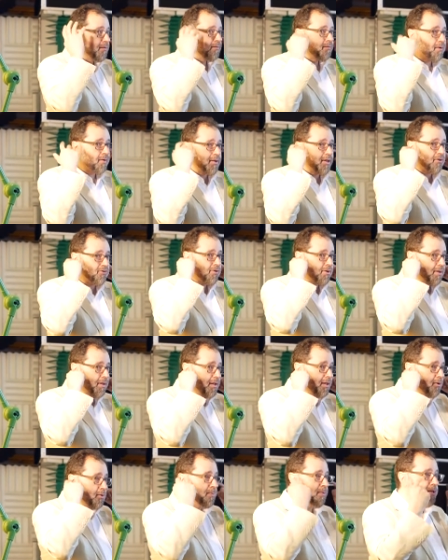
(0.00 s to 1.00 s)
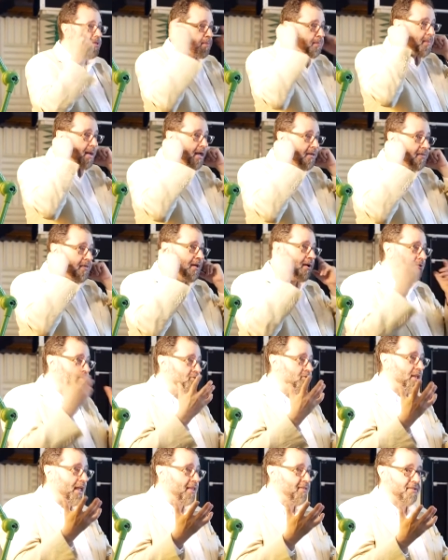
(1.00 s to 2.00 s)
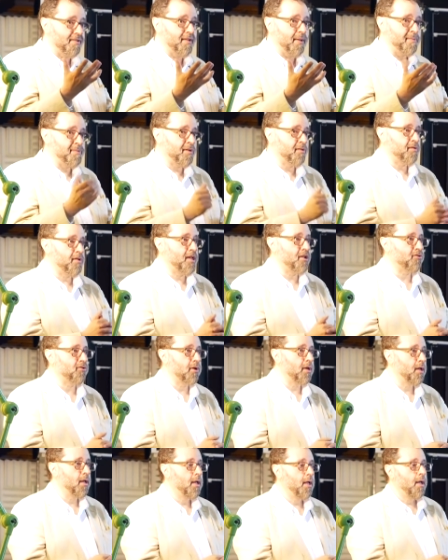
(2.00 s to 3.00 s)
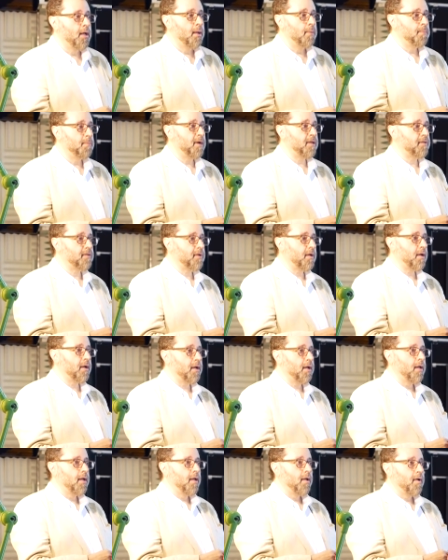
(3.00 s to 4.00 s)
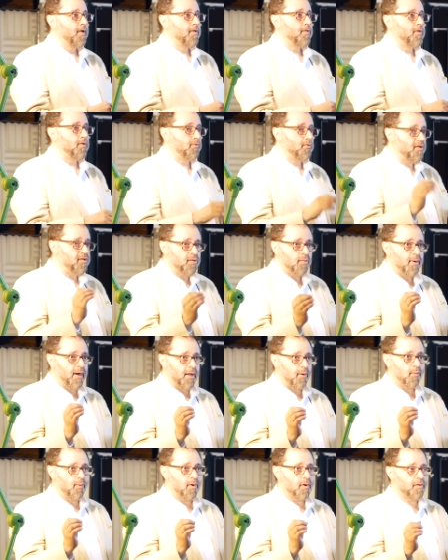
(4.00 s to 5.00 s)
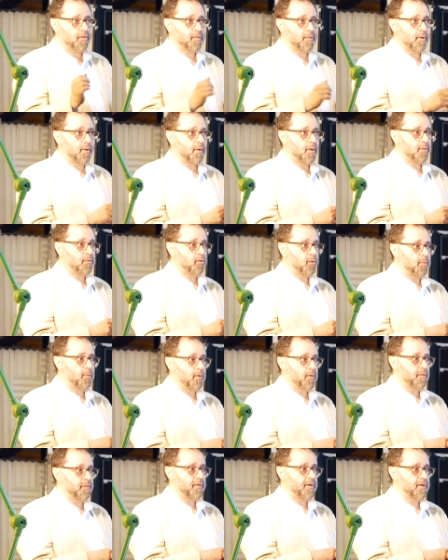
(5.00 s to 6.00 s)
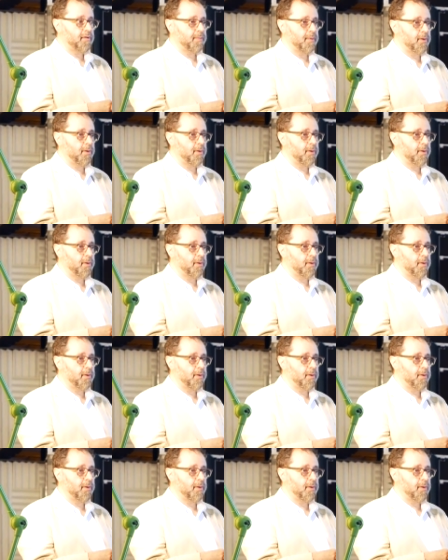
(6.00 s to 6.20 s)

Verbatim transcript: variation here, play them back there, you should get the same sensation. But uh, the reason why it works so beautifully is